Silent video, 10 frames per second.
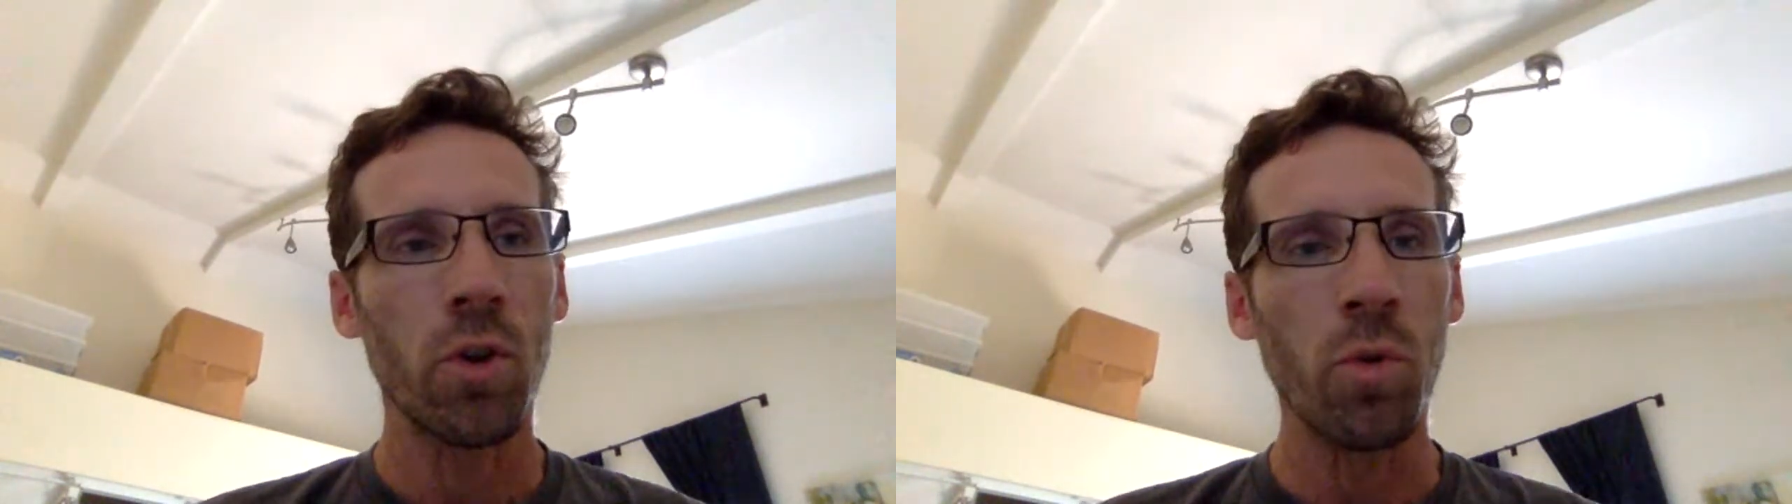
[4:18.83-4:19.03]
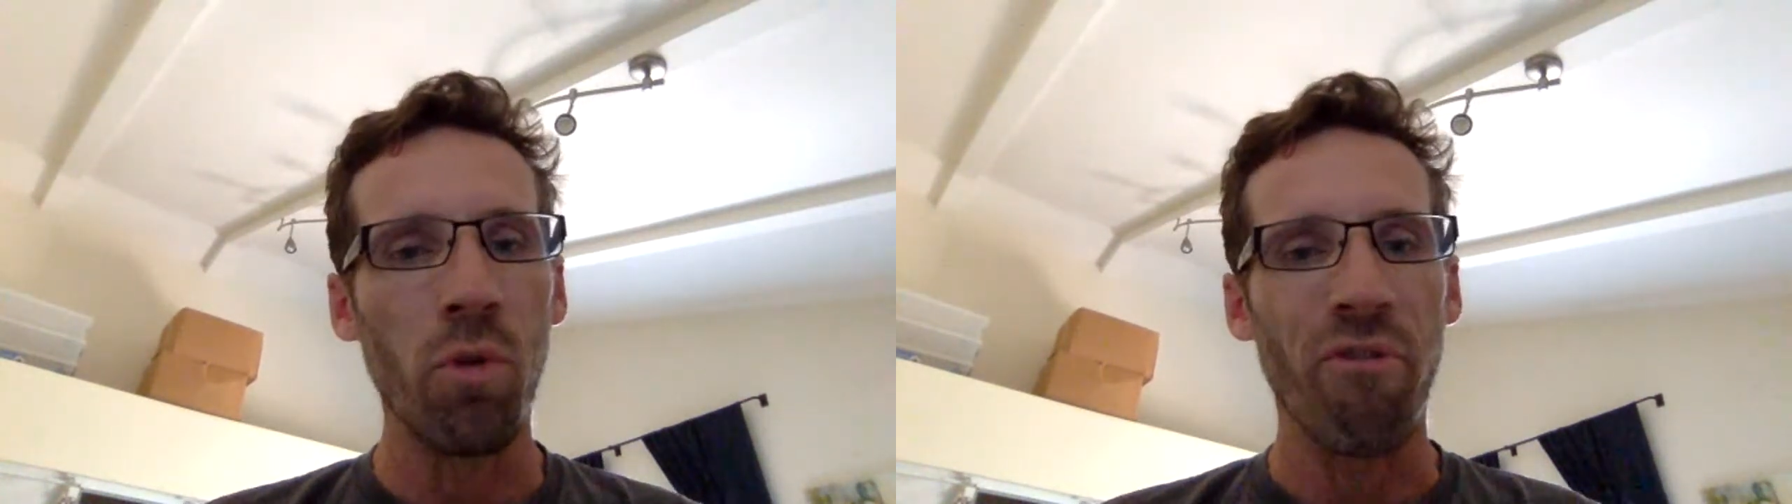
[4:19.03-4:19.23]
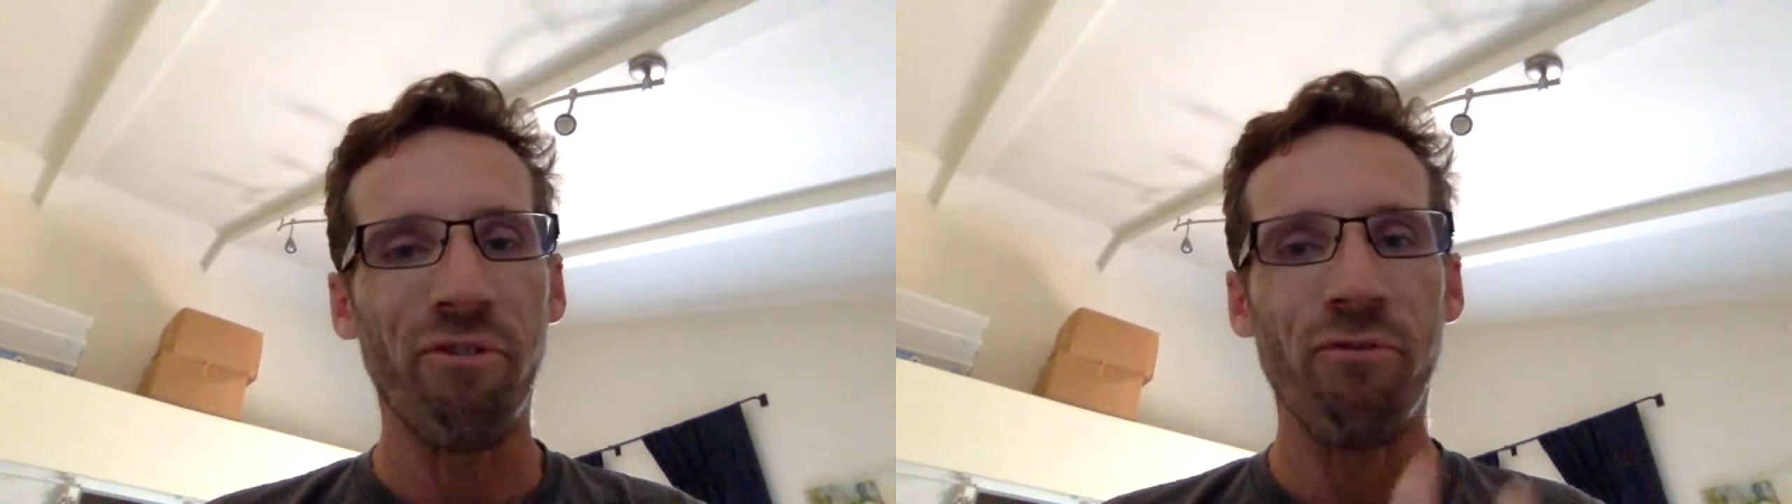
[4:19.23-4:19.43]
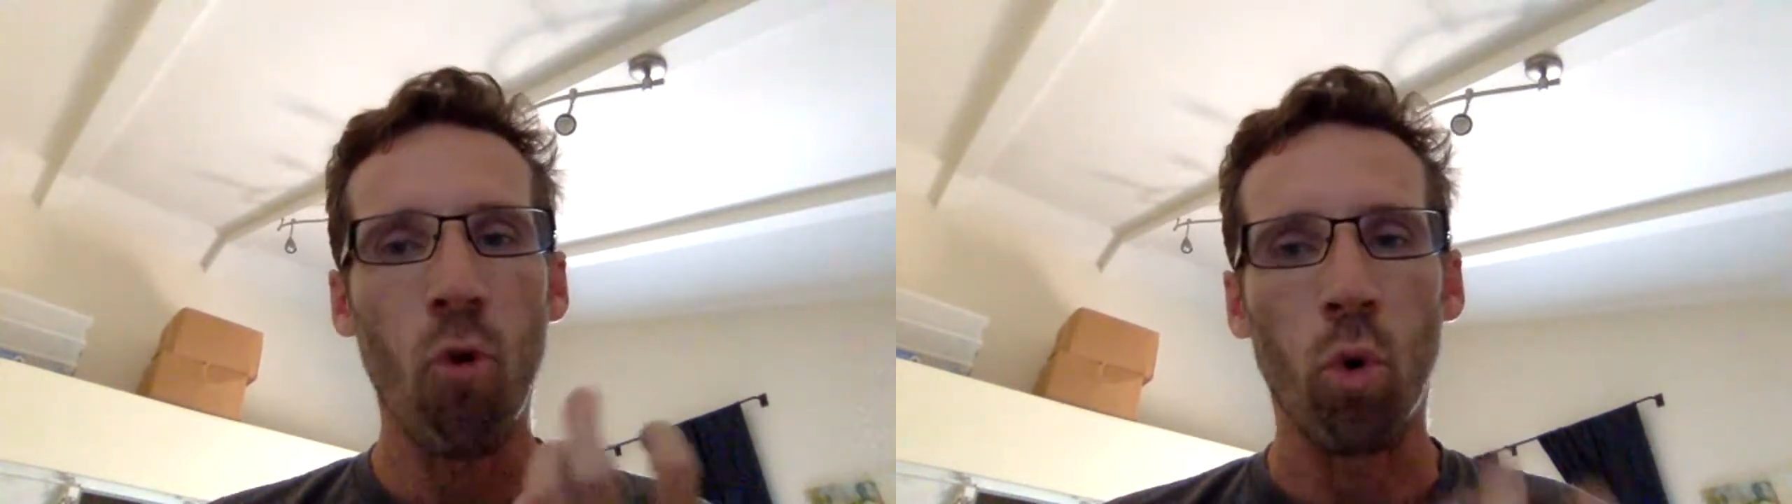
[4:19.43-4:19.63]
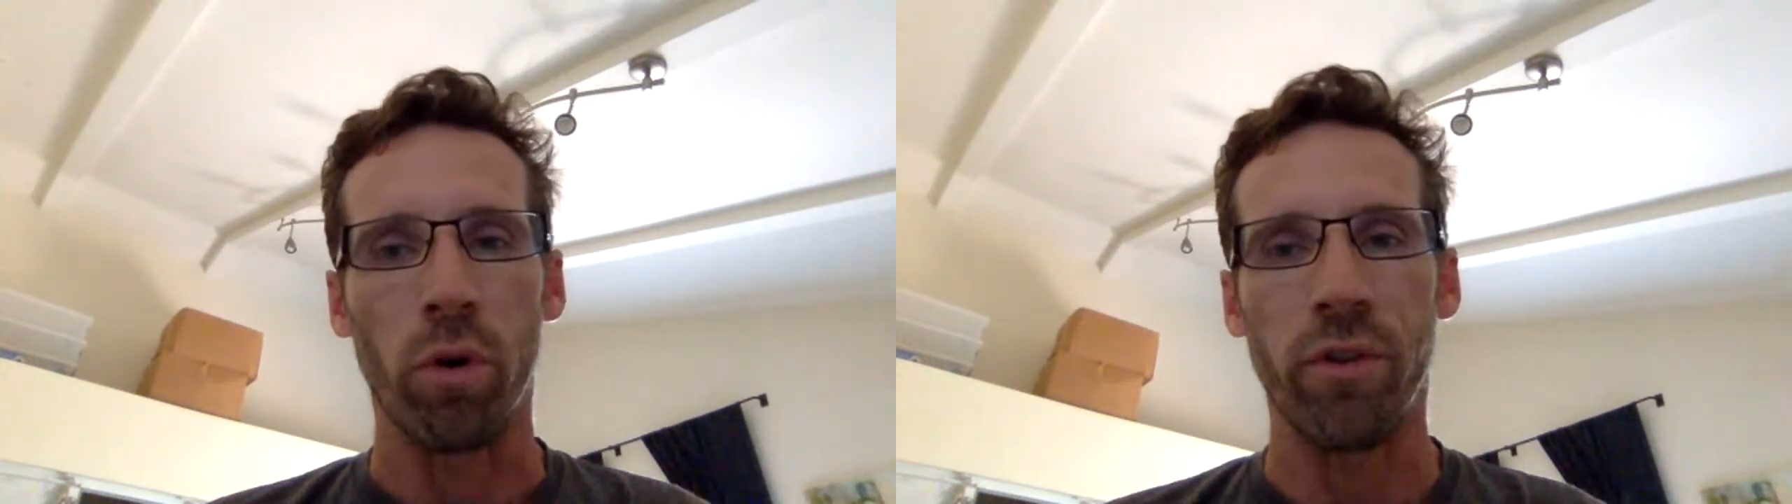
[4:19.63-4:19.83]
to the
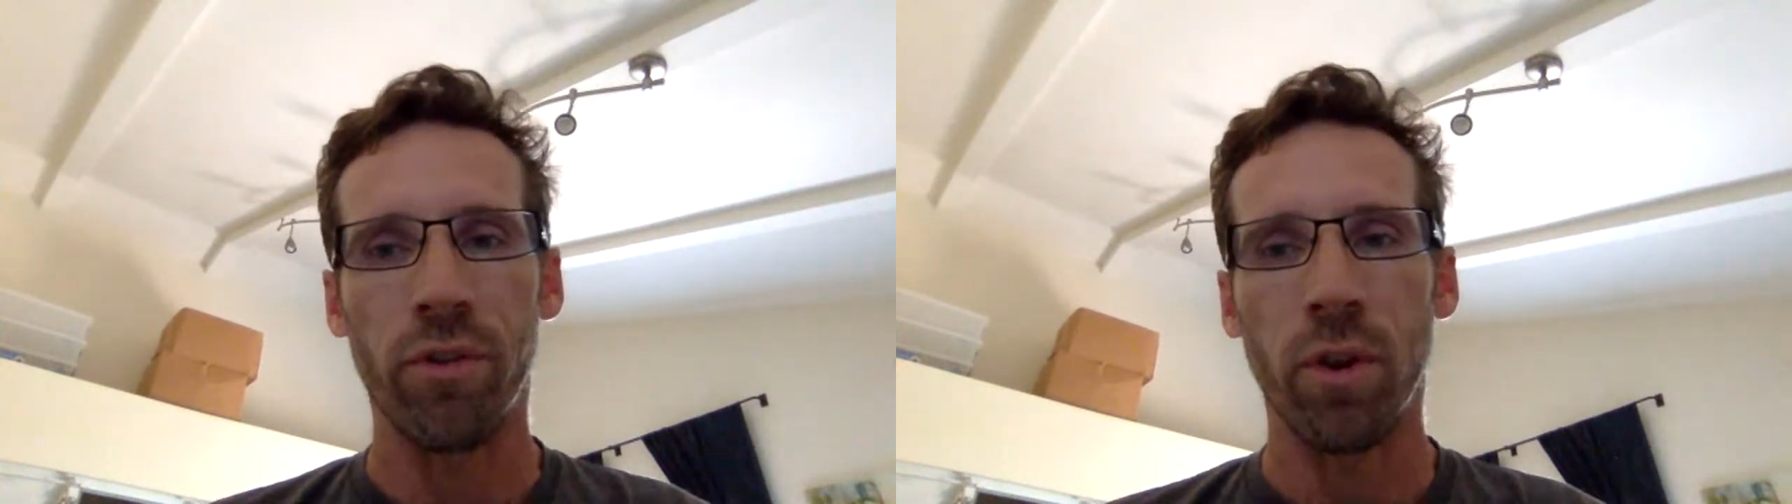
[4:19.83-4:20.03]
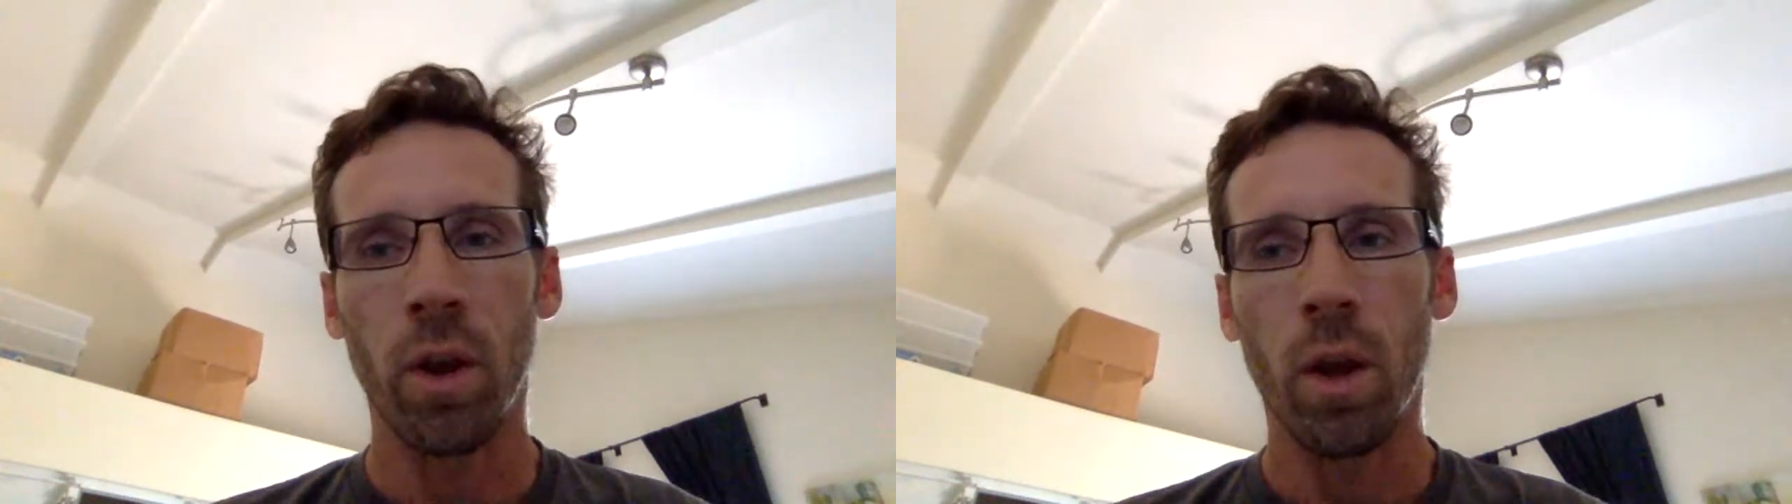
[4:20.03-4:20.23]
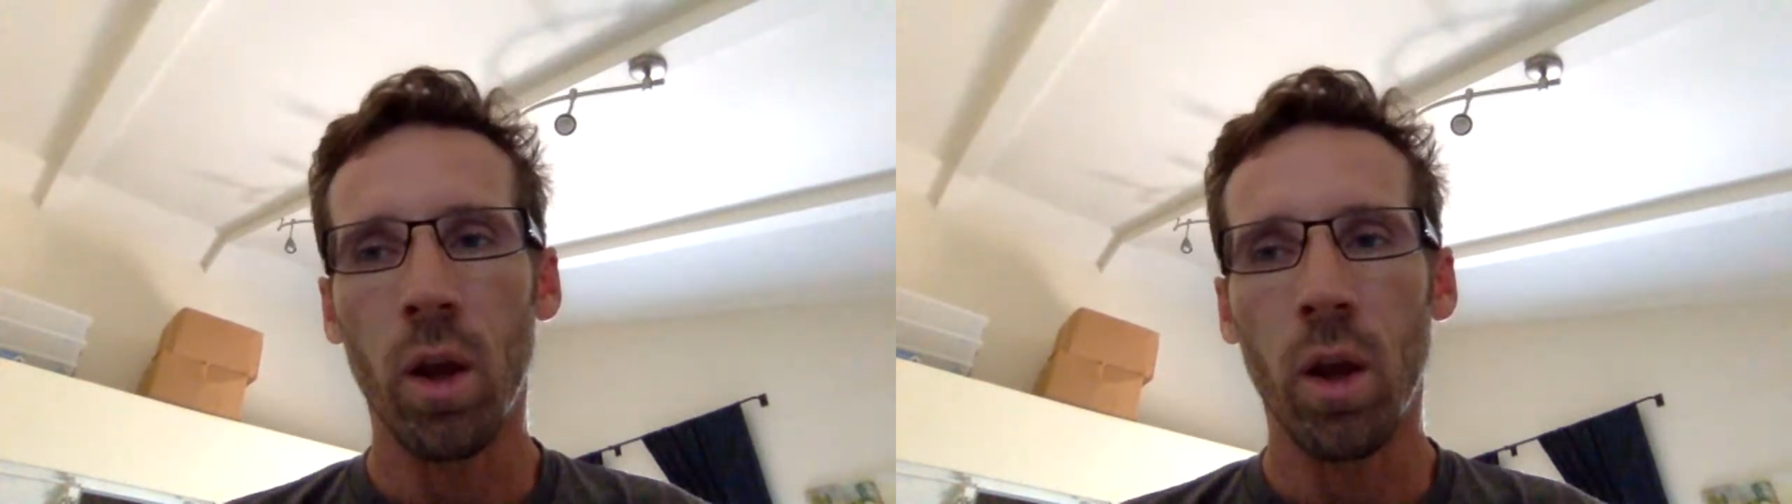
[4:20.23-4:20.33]
force